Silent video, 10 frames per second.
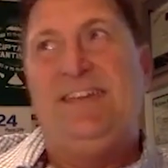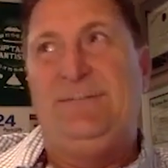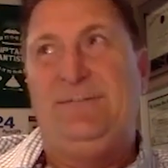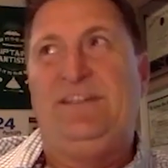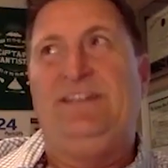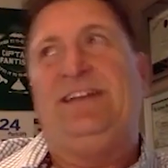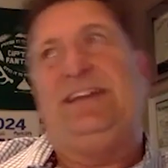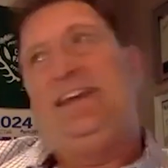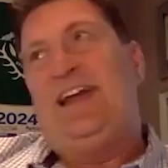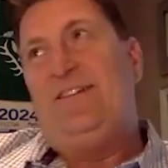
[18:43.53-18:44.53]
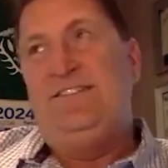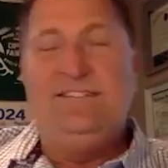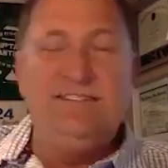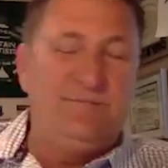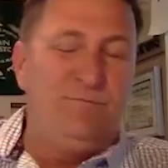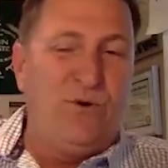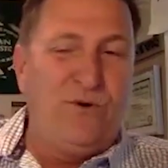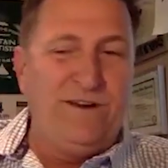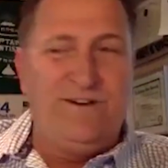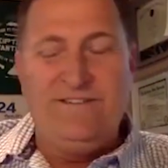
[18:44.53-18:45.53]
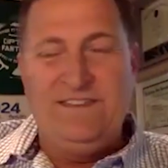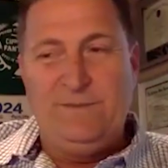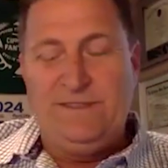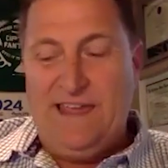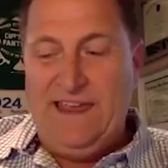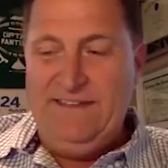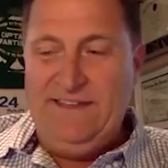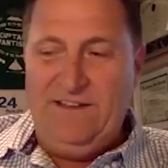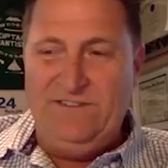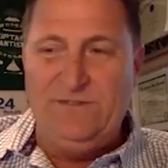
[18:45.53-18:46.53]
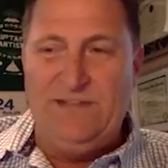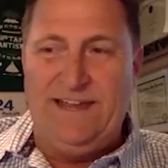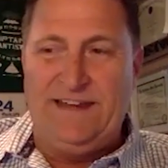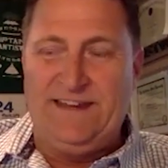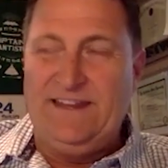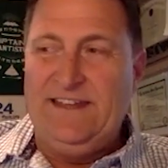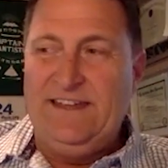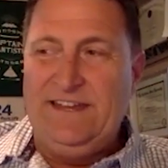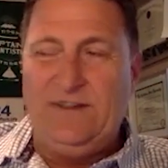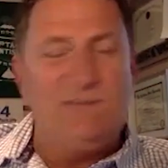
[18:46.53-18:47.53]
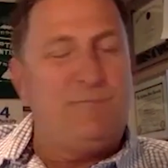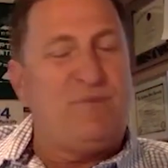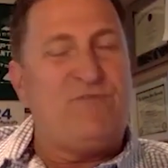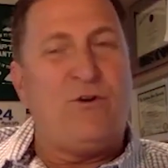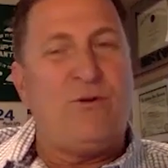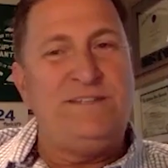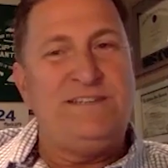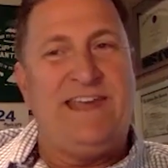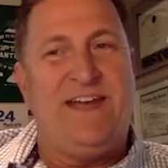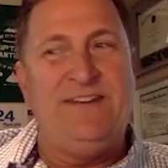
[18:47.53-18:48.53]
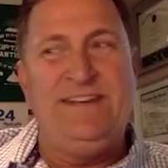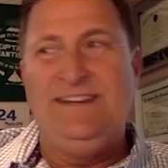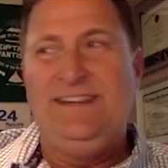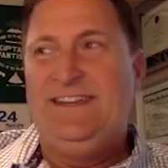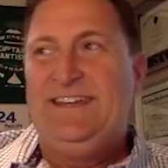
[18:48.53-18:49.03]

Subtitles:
And you would think like accountant is boring or anything, but they do like he calls it performance accounting,